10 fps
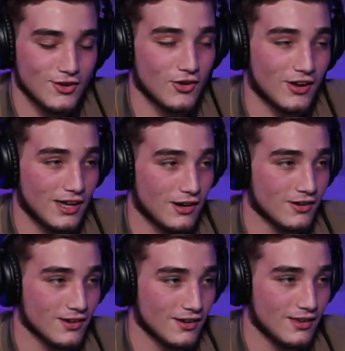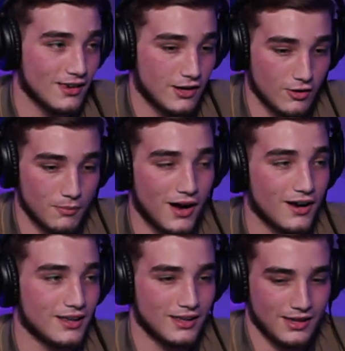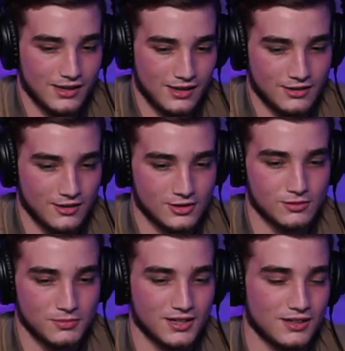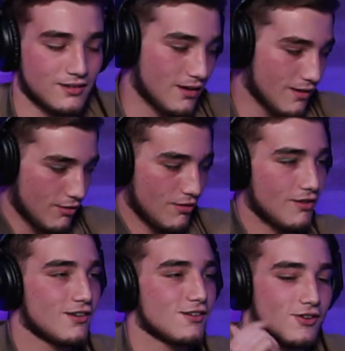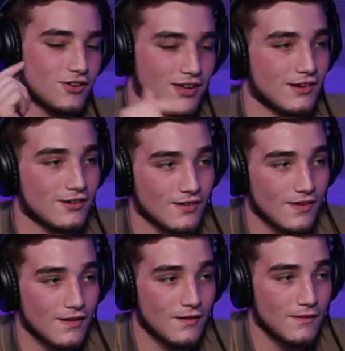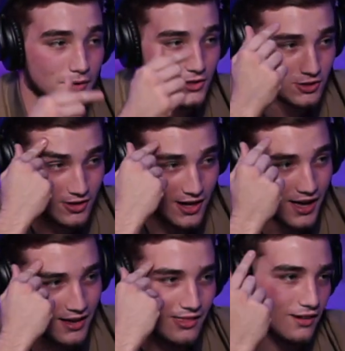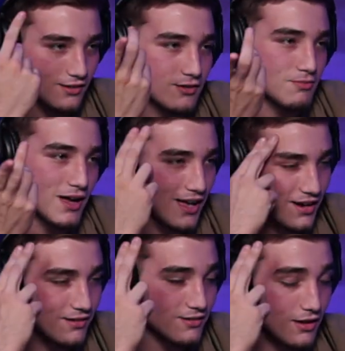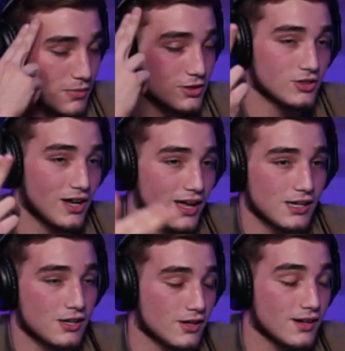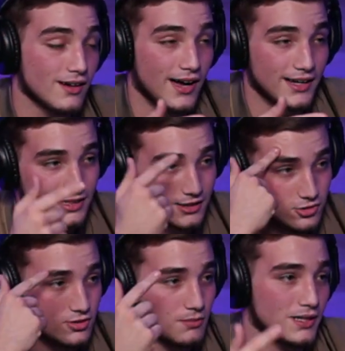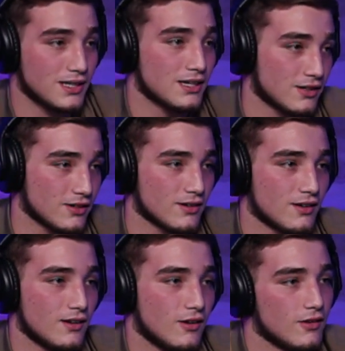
you're here, like your body." He, he, touches me. He's like, "You're here, but you're not." And then he touched my head, and he's yeah. like, "But you're not here. I need you to be here.